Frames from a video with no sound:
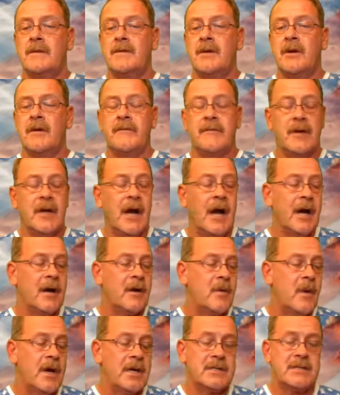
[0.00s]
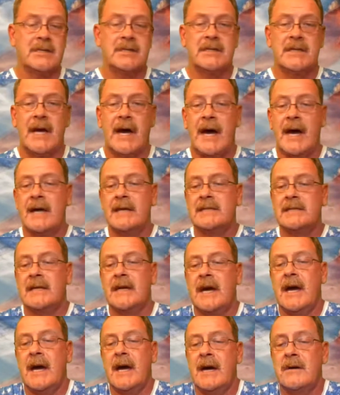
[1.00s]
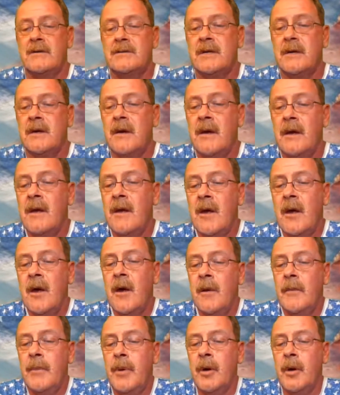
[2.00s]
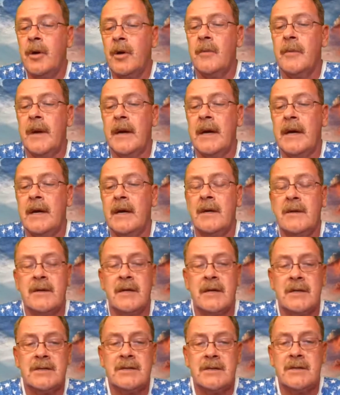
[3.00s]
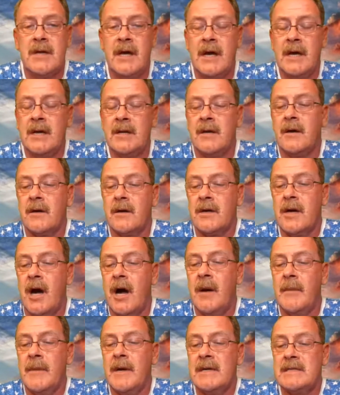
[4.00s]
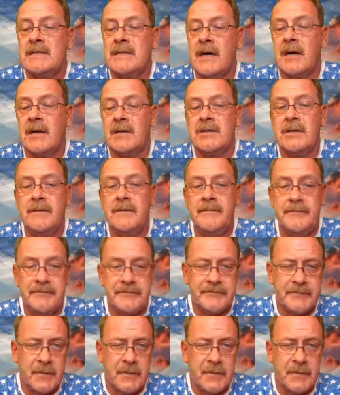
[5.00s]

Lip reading: So if you got questions, guys and gals, put them in the comment section.